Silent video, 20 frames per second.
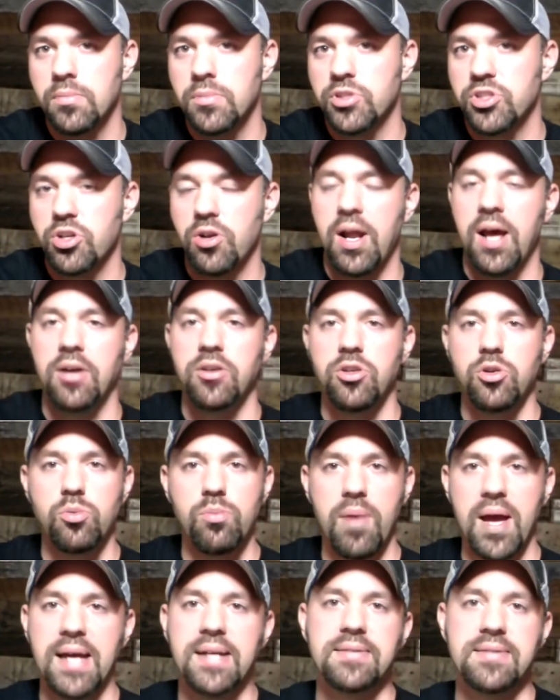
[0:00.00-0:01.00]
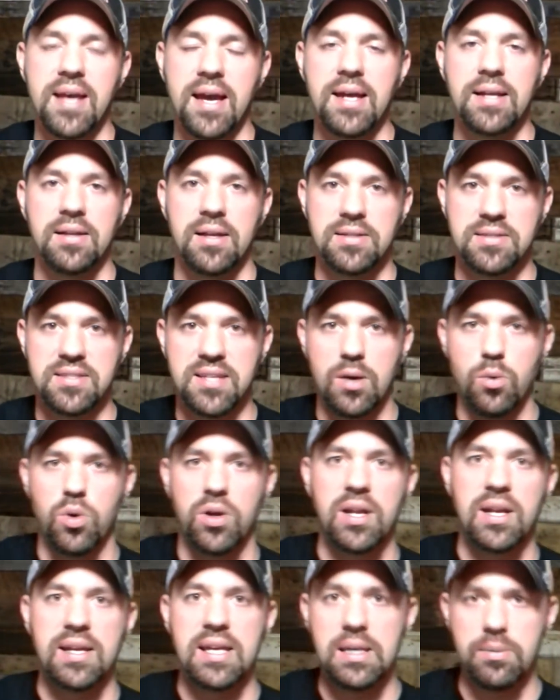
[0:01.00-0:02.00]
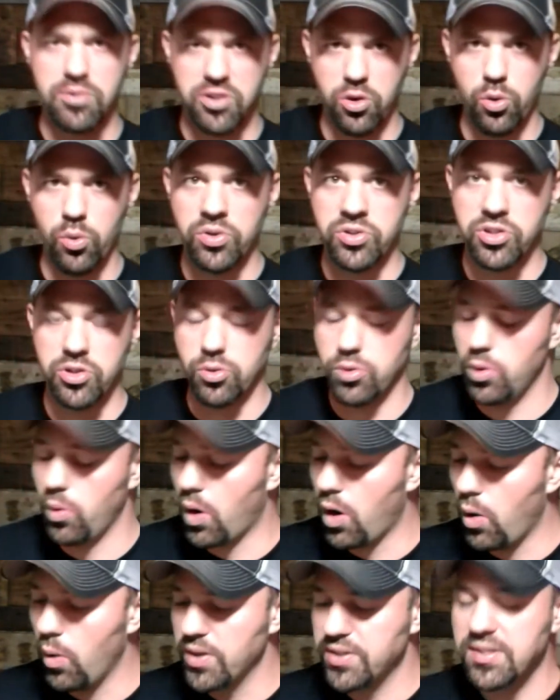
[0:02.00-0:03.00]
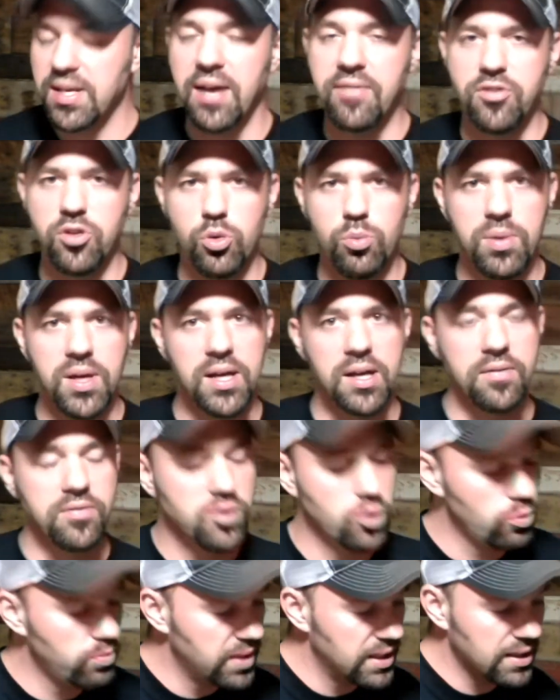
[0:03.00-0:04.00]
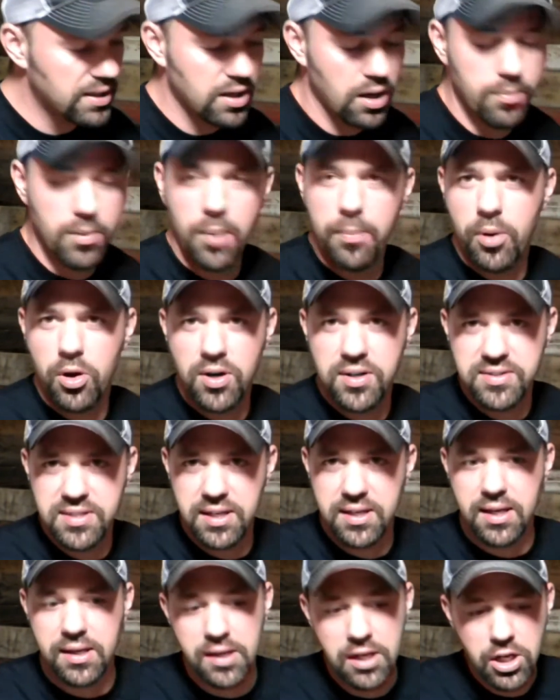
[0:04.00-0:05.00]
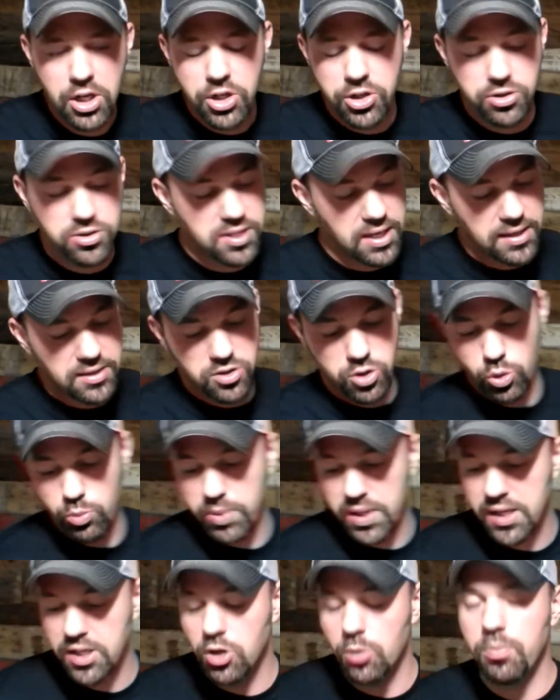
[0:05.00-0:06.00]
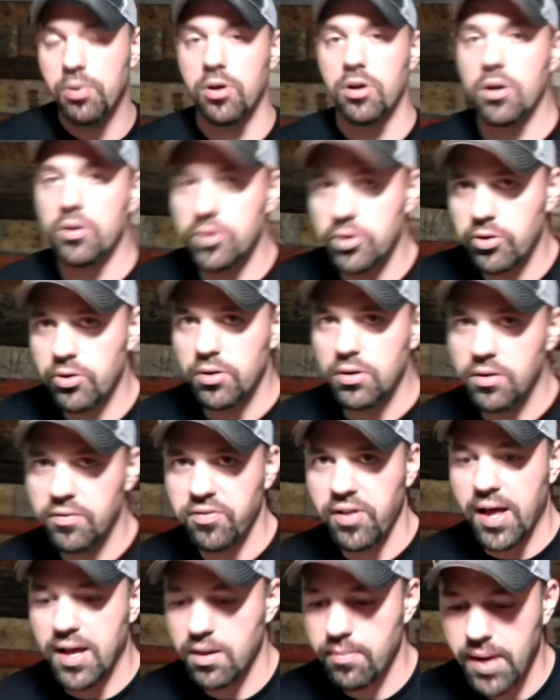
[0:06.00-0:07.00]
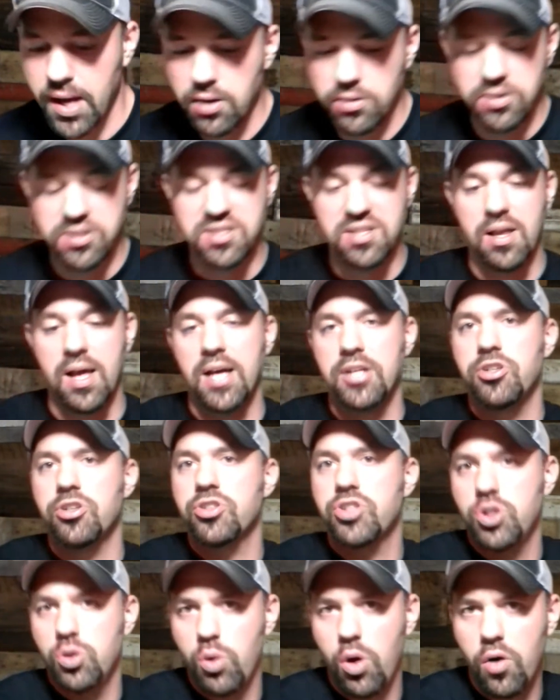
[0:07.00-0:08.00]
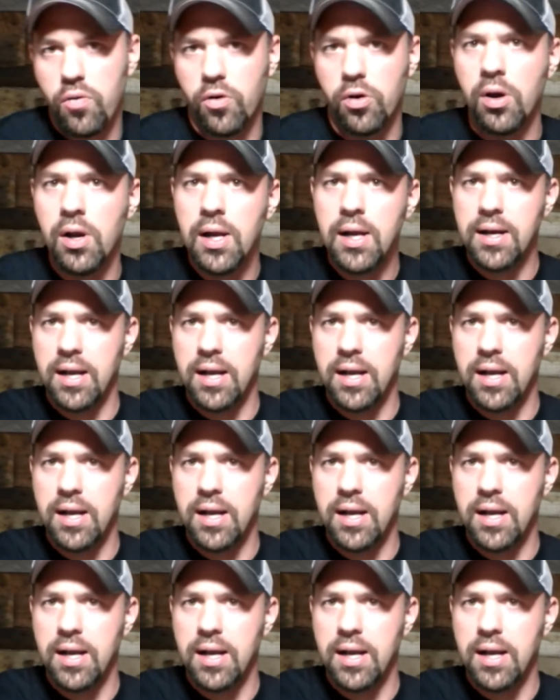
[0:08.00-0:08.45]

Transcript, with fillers: So now you maintain, let's say we're going to keep two and two. You always have two big. If two big come up on a ticket, you take two big, you put it on the grill, you flatten them out, you slide your two over.